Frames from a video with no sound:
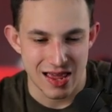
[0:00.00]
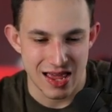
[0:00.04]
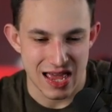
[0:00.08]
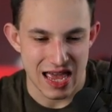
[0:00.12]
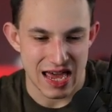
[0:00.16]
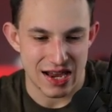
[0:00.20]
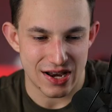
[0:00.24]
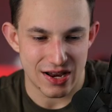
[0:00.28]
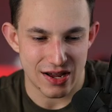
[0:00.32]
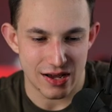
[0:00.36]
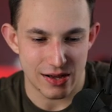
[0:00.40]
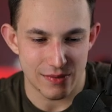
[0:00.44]

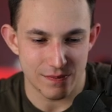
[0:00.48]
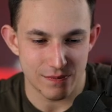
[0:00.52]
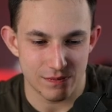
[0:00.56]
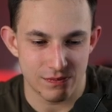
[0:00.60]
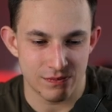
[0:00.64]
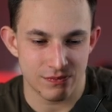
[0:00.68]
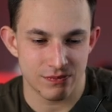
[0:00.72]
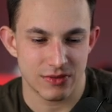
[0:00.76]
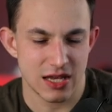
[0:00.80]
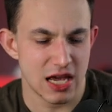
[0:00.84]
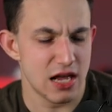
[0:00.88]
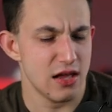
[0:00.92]

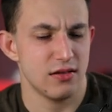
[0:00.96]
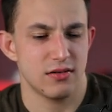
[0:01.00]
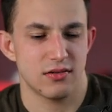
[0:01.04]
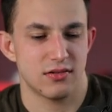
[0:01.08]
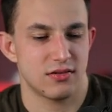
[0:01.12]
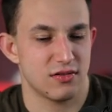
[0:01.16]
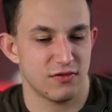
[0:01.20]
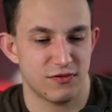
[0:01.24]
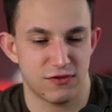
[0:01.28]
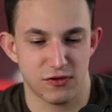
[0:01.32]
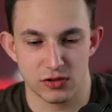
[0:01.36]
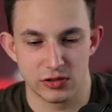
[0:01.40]
And
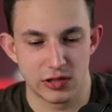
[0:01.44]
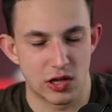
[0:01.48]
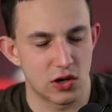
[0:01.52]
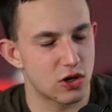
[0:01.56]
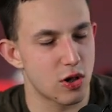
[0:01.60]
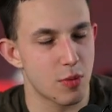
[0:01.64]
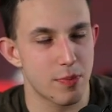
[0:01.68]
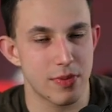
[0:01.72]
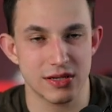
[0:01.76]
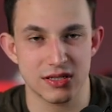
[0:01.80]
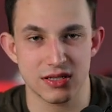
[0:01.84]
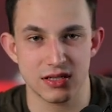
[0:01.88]
for
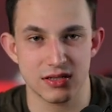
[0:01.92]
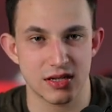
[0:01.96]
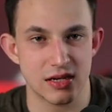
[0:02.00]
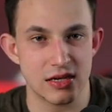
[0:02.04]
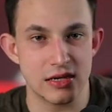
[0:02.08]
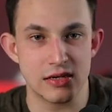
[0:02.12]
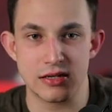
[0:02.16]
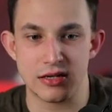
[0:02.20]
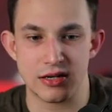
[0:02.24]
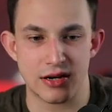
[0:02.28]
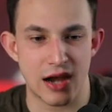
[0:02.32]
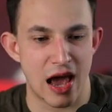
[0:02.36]
local
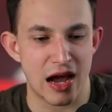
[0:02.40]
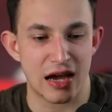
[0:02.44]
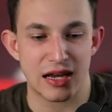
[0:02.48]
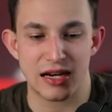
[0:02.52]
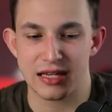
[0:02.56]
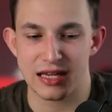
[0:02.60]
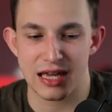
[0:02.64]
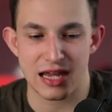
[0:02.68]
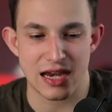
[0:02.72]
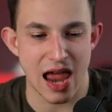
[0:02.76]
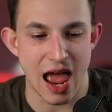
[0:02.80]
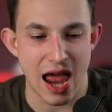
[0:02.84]
businesses, you're not going
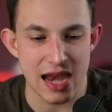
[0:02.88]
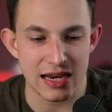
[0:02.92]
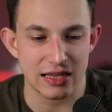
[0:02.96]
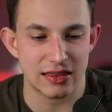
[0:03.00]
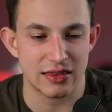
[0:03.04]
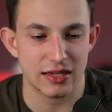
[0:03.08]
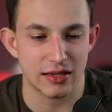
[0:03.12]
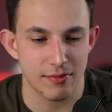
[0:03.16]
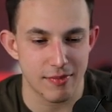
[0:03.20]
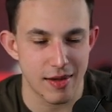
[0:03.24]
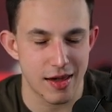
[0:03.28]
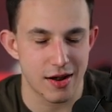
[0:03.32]
to get
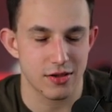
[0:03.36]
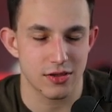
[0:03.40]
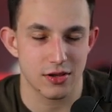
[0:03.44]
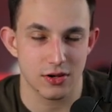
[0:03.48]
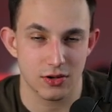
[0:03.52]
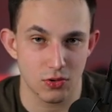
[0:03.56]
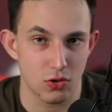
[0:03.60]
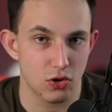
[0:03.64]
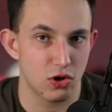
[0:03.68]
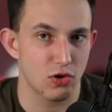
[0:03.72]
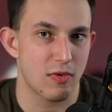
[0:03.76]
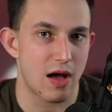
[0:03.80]
anything better than
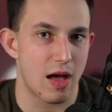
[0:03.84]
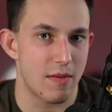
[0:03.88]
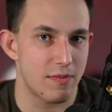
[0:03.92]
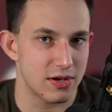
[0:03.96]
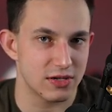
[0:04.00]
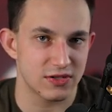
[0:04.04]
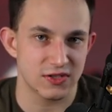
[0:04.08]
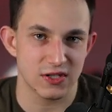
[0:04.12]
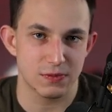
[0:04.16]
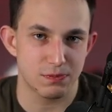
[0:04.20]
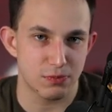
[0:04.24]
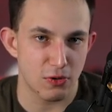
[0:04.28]
Google My
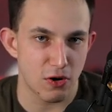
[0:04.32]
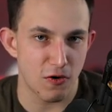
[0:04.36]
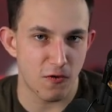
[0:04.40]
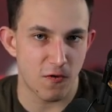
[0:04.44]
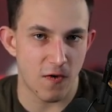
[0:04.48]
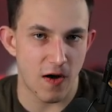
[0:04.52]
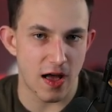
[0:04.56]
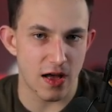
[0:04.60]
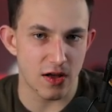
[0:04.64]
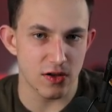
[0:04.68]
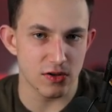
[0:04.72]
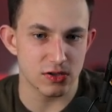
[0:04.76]
Business
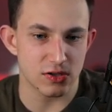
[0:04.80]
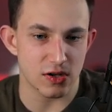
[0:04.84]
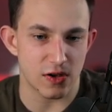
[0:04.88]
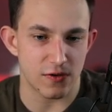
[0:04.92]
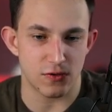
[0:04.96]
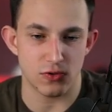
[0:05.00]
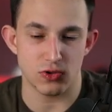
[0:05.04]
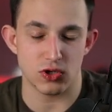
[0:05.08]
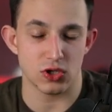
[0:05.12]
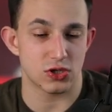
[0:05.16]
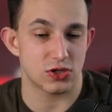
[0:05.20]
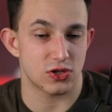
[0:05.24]
profiles.
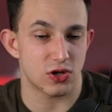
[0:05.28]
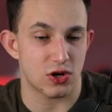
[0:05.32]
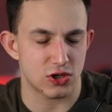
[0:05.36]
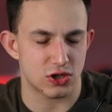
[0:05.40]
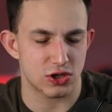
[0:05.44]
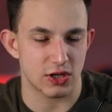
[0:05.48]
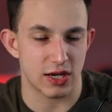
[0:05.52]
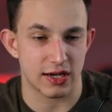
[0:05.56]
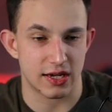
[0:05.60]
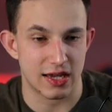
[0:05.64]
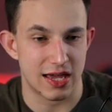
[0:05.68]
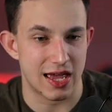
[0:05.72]
If you just search
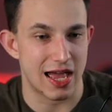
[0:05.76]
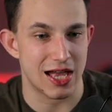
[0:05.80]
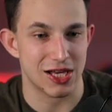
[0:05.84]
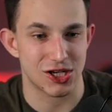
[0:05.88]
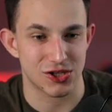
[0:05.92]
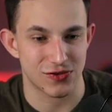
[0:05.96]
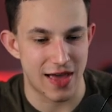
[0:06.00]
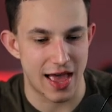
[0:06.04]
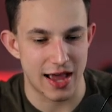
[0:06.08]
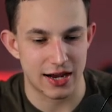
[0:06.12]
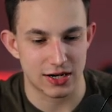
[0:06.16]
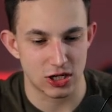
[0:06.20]
like
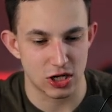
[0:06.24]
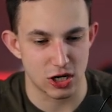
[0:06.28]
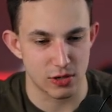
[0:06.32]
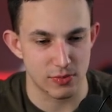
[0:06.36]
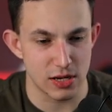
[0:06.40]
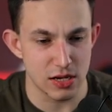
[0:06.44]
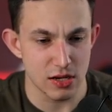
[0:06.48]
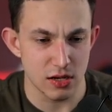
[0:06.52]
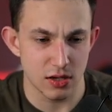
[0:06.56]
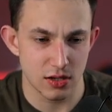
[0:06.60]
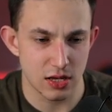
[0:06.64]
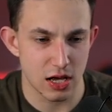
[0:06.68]
HVAC near
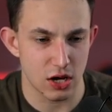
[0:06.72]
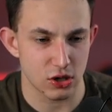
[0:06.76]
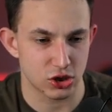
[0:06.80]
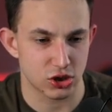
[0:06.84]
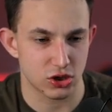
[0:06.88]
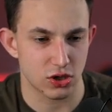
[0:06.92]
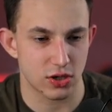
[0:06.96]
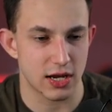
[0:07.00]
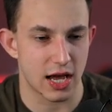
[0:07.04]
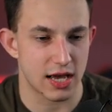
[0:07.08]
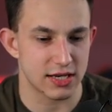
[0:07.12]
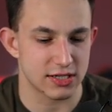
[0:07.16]
me, I'll
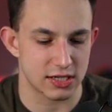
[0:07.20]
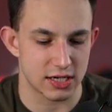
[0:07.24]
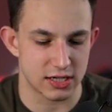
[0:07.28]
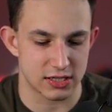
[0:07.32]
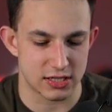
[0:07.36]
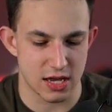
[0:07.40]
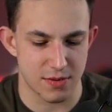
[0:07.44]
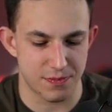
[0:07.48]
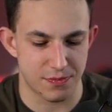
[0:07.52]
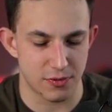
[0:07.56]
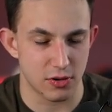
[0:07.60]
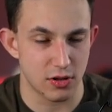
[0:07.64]
show you guys an
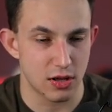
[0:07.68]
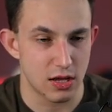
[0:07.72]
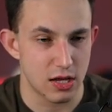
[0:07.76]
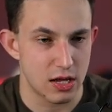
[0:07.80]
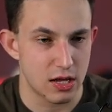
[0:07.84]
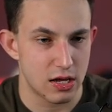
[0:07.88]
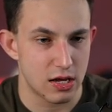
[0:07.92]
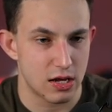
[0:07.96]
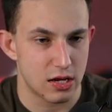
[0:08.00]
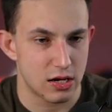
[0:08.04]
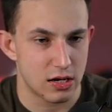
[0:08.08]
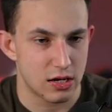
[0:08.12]
example.
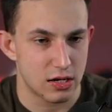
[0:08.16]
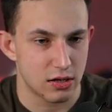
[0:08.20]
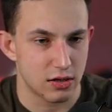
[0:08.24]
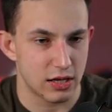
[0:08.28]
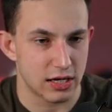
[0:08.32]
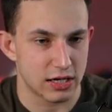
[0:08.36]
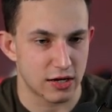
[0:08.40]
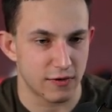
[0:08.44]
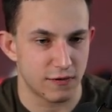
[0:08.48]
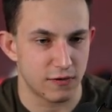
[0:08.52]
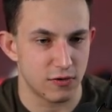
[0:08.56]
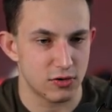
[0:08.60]

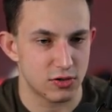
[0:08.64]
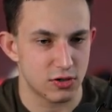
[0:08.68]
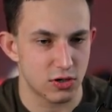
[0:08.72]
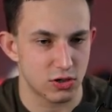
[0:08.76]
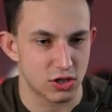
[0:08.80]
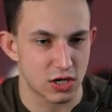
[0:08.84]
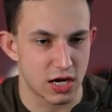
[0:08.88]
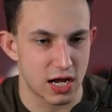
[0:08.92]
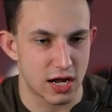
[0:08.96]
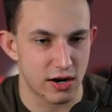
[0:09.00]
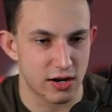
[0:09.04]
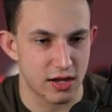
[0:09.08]
Like if you
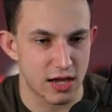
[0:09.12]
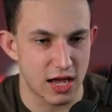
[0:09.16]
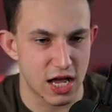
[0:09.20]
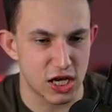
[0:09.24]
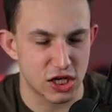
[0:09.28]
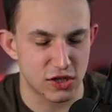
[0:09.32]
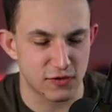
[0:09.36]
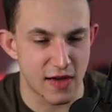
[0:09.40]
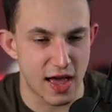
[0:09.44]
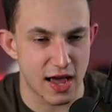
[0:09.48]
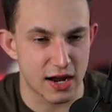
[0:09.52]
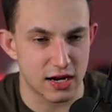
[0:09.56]
search
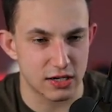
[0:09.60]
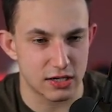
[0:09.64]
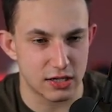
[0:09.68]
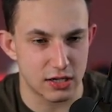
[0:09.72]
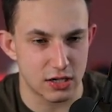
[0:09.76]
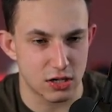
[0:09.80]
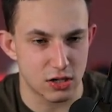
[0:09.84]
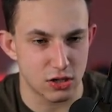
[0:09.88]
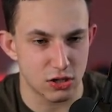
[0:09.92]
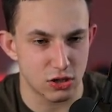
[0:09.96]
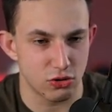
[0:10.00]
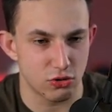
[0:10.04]
HVAC
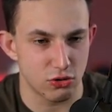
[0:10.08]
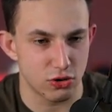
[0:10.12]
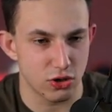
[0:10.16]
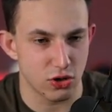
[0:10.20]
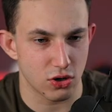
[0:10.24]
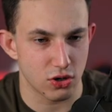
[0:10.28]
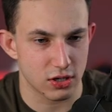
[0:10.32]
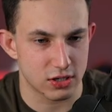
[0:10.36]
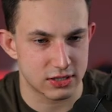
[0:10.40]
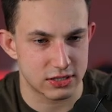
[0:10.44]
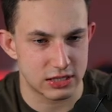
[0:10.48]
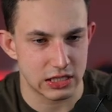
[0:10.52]
near New
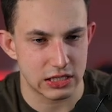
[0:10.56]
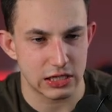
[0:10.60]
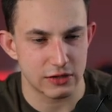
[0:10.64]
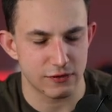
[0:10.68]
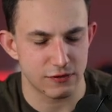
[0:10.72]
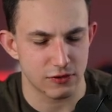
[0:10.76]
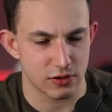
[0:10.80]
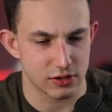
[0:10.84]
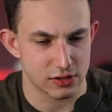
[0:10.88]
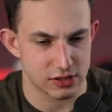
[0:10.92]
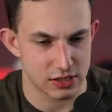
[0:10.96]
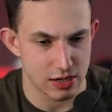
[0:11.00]
York City,
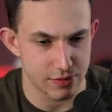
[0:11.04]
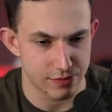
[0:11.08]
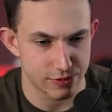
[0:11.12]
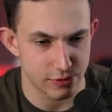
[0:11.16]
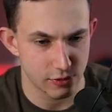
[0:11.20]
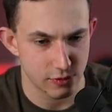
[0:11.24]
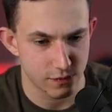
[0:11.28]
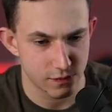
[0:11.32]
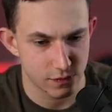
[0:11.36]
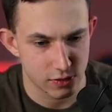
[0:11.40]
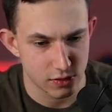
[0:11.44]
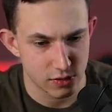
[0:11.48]
for
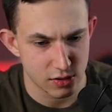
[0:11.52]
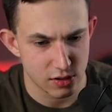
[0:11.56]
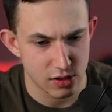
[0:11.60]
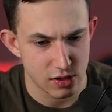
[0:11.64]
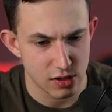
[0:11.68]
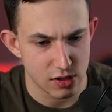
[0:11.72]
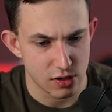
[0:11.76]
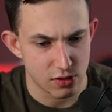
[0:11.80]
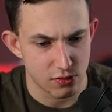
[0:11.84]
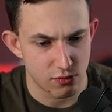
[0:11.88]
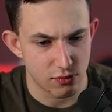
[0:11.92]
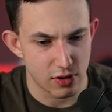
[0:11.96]
example,
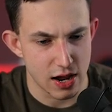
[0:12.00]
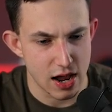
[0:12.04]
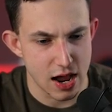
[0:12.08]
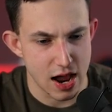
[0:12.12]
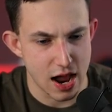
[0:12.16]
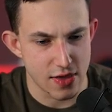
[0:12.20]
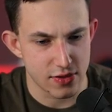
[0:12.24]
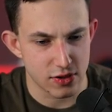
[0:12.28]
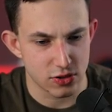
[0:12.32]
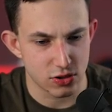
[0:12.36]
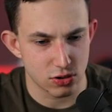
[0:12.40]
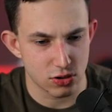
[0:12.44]
right?
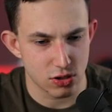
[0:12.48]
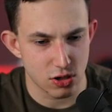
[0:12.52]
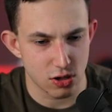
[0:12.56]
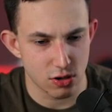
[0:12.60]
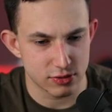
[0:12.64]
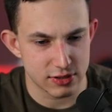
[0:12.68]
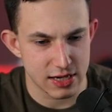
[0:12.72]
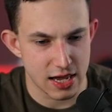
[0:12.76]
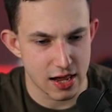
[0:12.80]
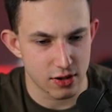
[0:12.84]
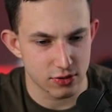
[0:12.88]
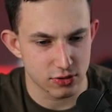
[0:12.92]
And then you go
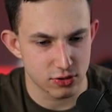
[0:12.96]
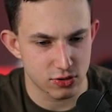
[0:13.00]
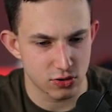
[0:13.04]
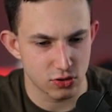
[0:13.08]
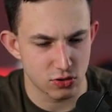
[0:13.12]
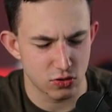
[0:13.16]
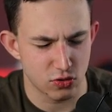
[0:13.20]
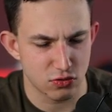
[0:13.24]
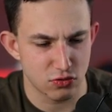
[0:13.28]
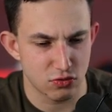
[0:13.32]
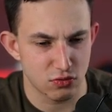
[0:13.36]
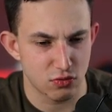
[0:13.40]
down
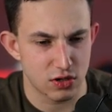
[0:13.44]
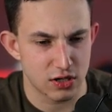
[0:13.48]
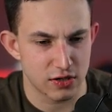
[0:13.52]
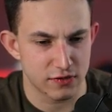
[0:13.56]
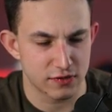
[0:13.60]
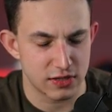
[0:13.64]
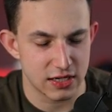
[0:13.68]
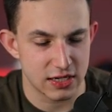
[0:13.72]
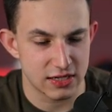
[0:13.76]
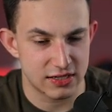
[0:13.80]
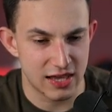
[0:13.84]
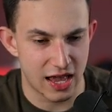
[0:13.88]
to one
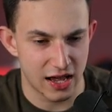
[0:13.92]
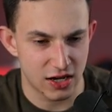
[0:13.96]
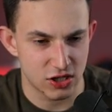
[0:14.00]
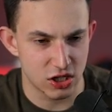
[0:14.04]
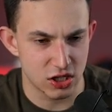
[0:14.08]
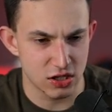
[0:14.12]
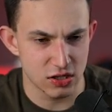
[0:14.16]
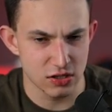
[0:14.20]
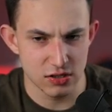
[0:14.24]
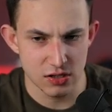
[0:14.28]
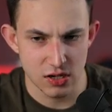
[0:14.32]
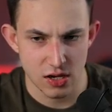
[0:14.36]
of these
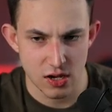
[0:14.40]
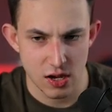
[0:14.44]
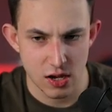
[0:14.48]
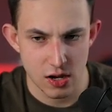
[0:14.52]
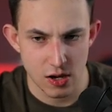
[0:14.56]
sections